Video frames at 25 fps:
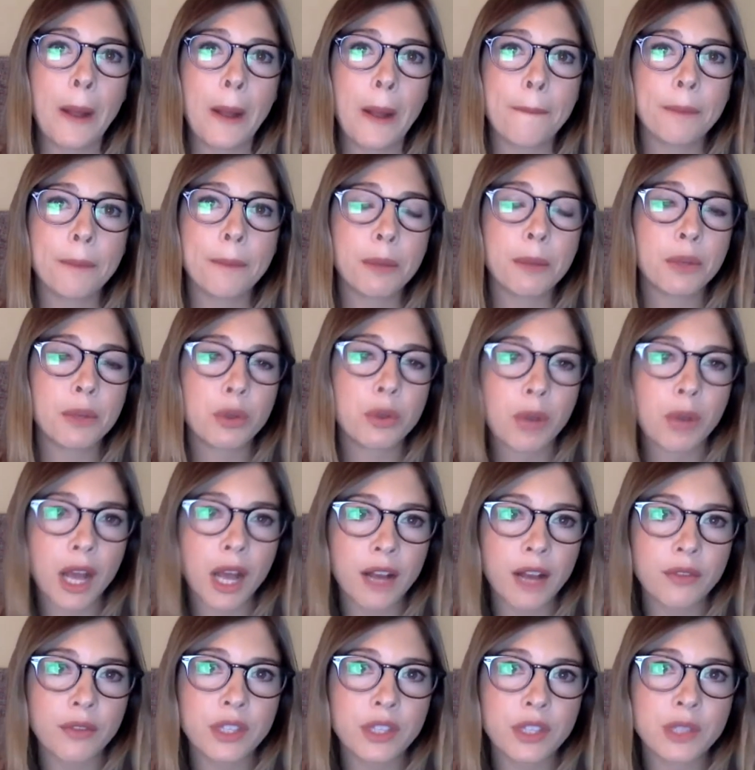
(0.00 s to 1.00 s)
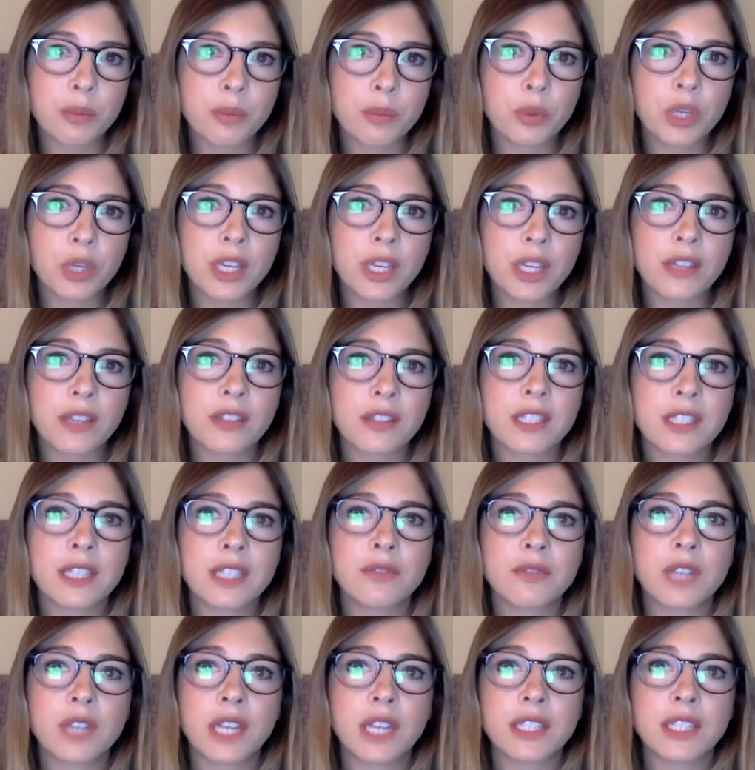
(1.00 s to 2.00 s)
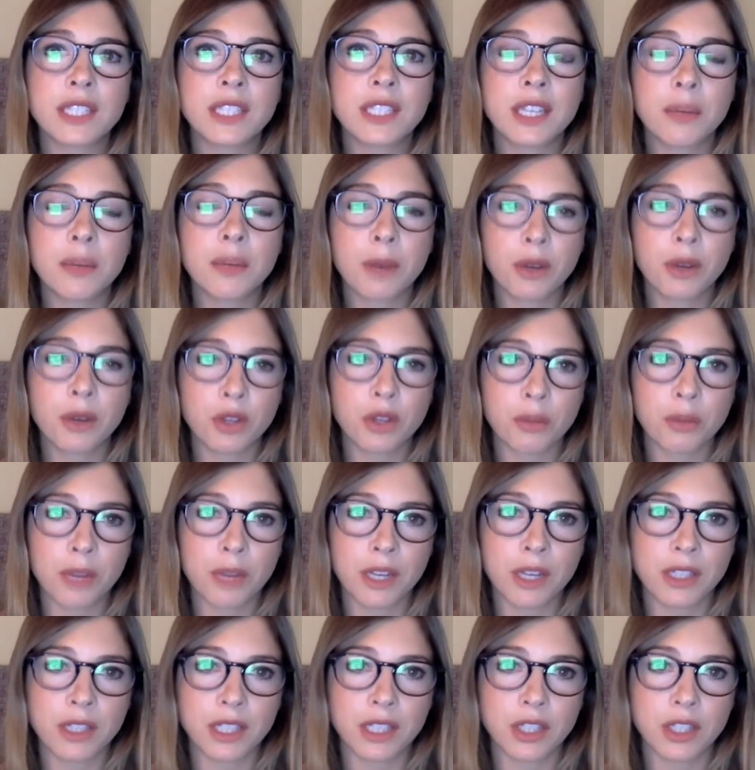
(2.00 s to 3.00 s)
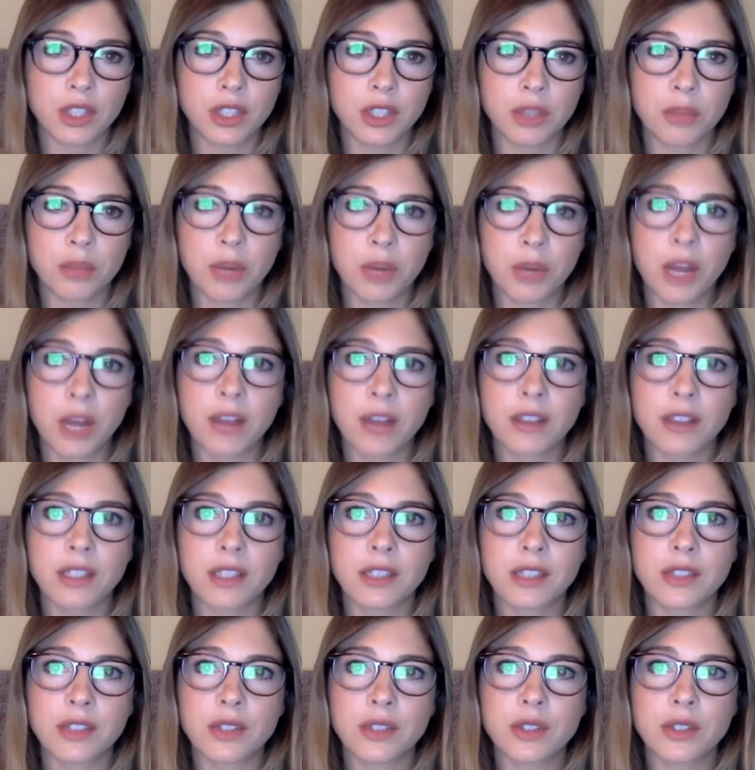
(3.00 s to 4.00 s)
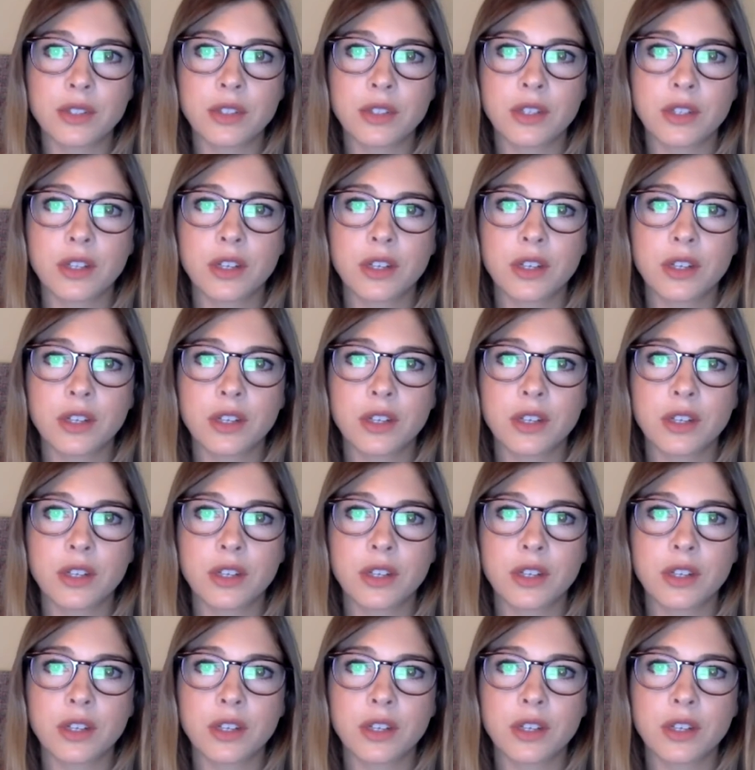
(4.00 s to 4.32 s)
maybe you have this preconceived idea about your meditation practice.